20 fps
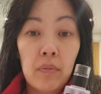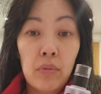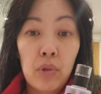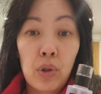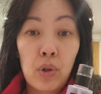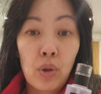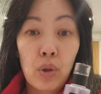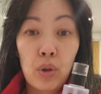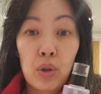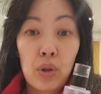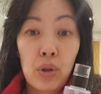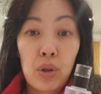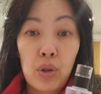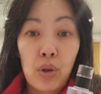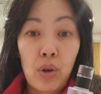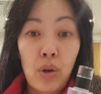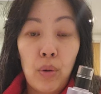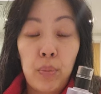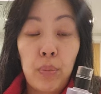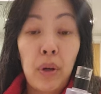
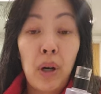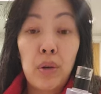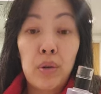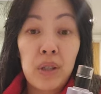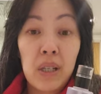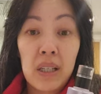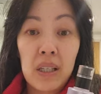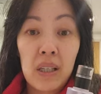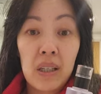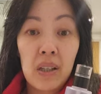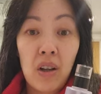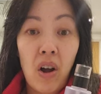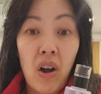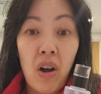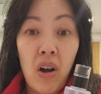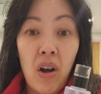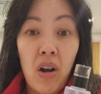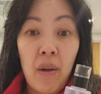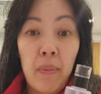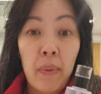sources or processes
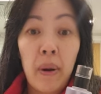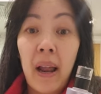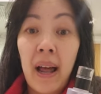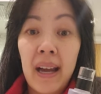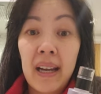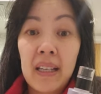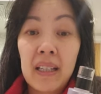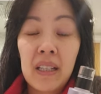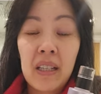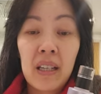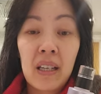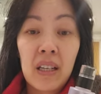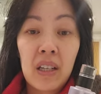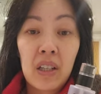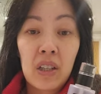are applied